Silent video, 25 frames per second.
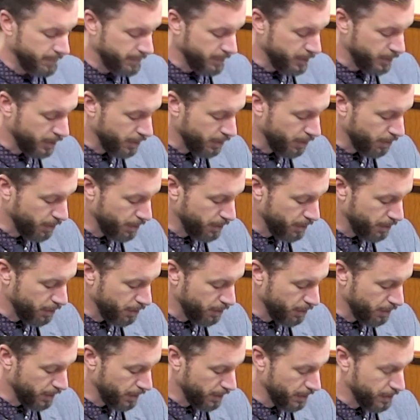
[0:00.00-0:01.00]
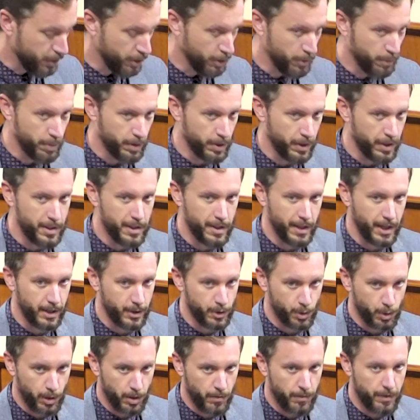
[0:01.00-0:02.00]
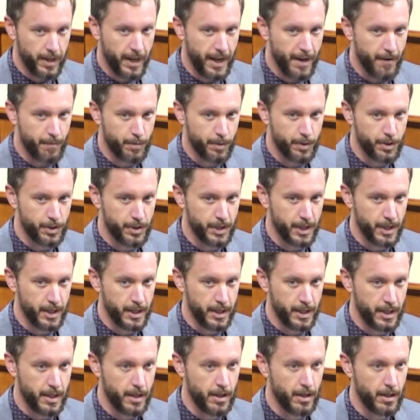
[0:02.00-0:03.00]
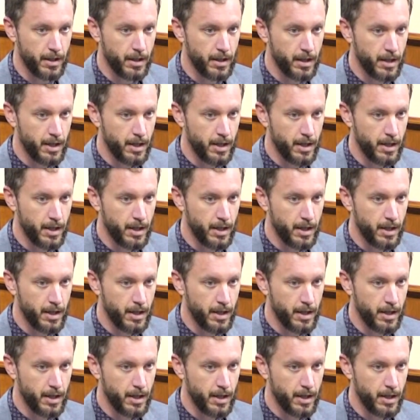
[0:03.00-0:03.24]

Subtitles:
You can only do a certain, it's like 12.5% a year,